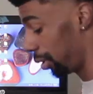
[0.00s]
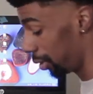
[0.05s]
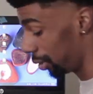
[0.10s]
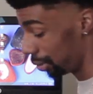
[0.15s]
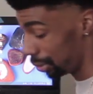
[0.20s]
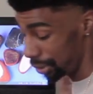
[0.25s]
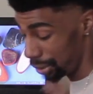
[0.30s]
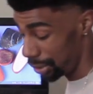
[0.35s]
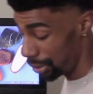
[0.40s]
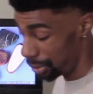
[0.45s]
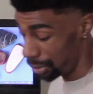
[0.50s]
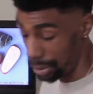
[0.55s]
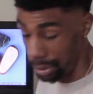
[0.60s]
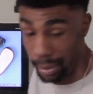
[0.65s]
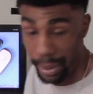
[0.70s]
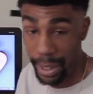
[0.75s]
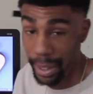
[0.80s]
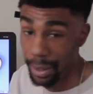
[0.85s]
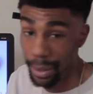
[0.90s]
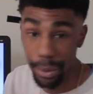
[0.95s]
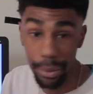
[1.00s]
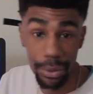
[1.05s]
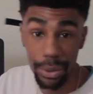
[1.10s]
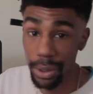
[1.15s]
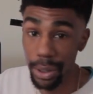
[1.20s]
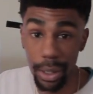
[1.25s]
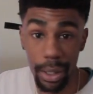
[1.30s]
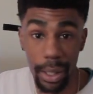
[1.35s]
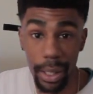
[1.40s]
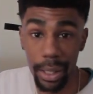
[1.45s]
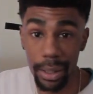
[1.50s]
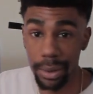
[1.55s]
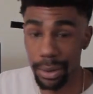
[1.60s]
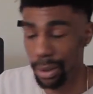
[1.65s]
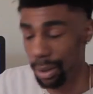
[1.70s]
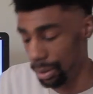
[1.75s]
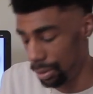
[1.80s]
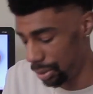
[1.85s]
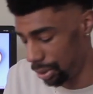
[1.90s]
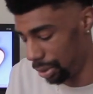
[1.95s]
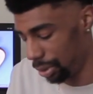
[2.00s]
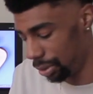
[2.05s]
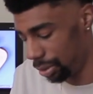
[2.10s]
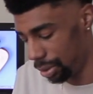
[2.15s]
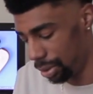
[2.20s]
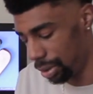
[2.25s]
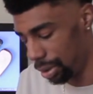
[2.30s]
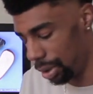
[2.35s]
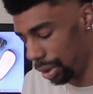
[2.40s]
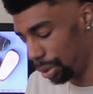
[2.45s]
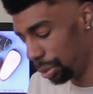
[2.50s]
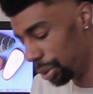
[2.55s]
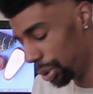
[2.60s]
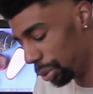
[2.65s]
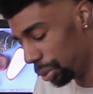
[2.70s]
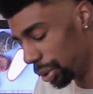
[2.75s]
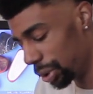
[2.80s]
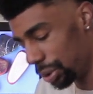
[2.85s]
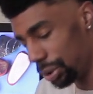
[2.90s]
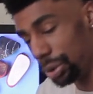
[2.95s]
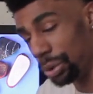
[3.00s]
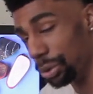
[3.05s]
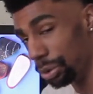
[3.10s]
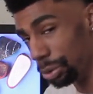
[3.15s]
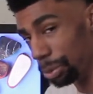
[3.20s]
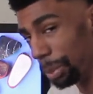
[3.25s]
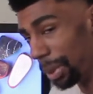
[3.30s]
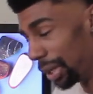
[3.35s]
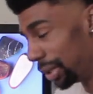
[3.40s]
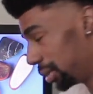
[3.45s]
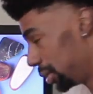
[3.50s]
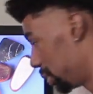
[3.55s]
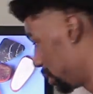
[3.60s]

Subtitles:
Because you don't know how to use any of that stuff, so go with what you use best.